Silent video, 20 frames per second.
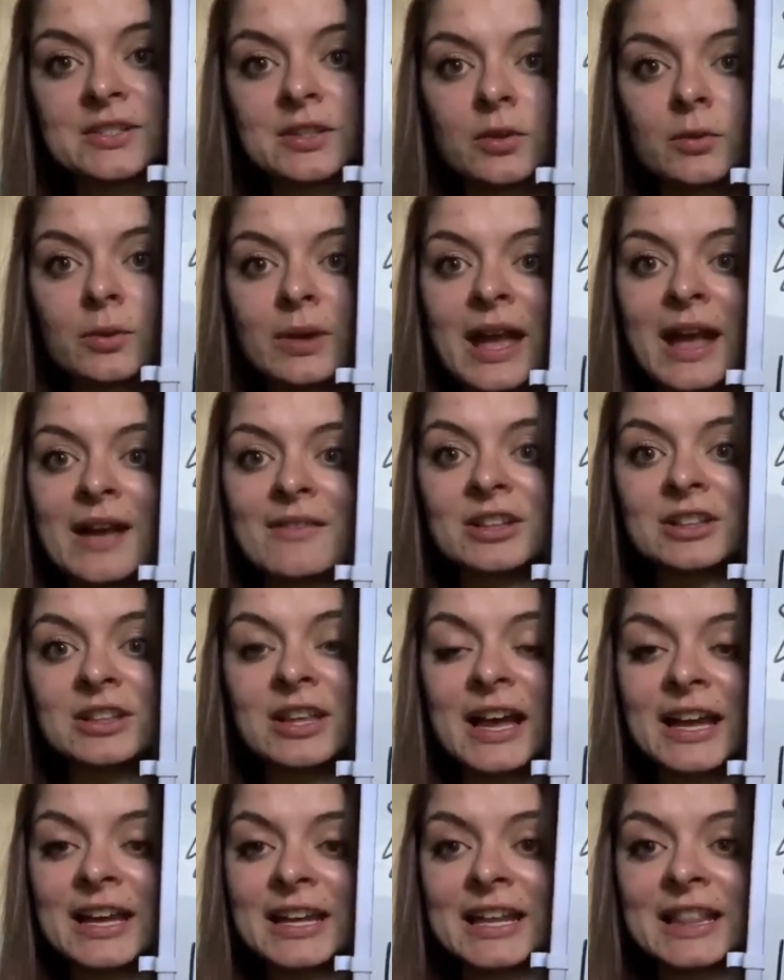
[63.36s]
So we have the
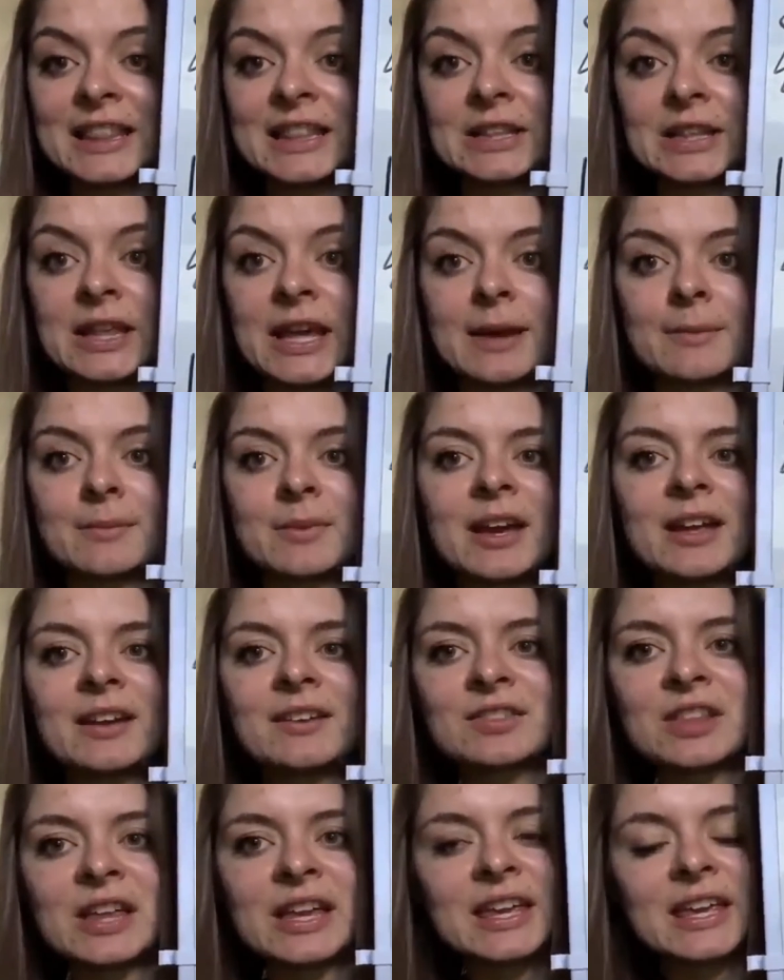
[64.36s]
lion and the lamb, kind
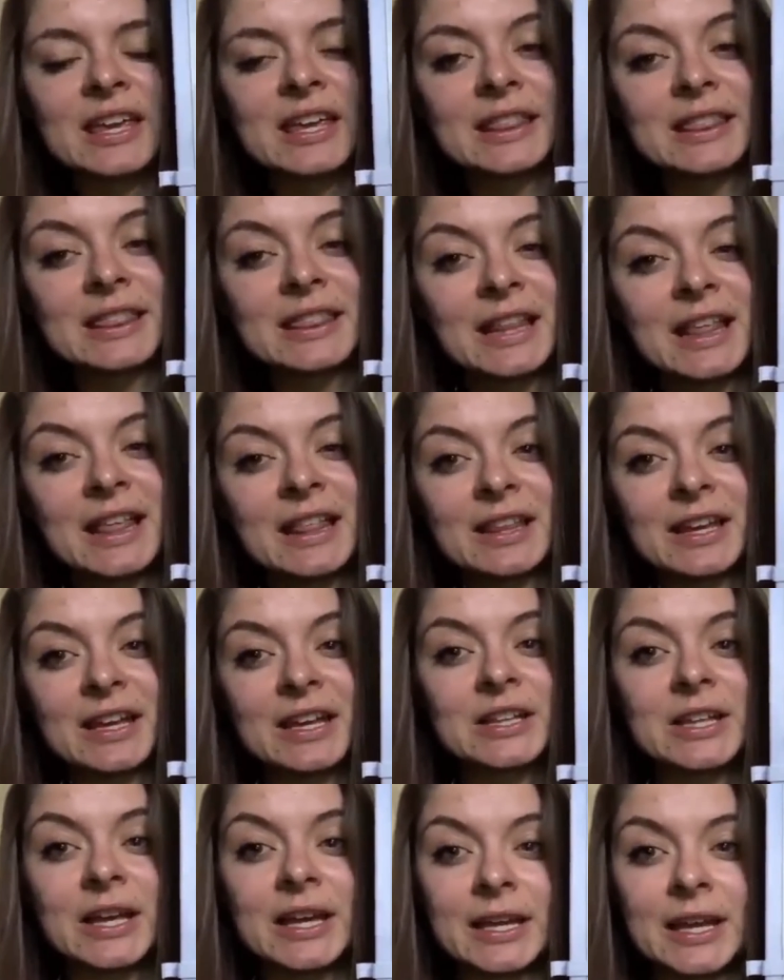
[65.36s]
of like in, like
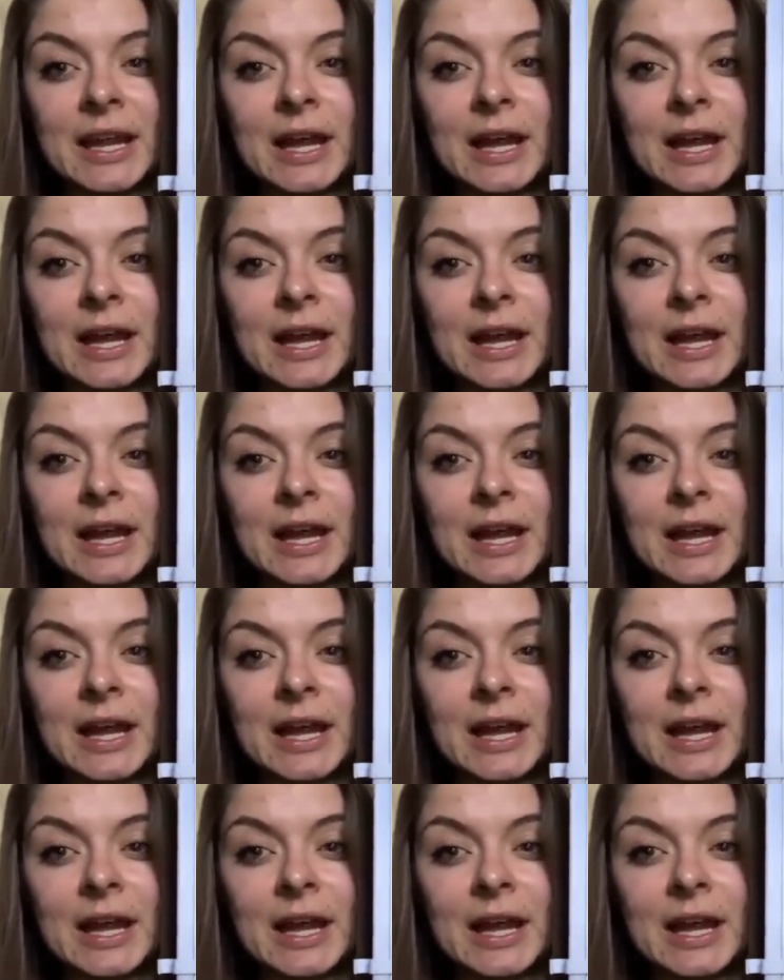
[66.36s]
a lion,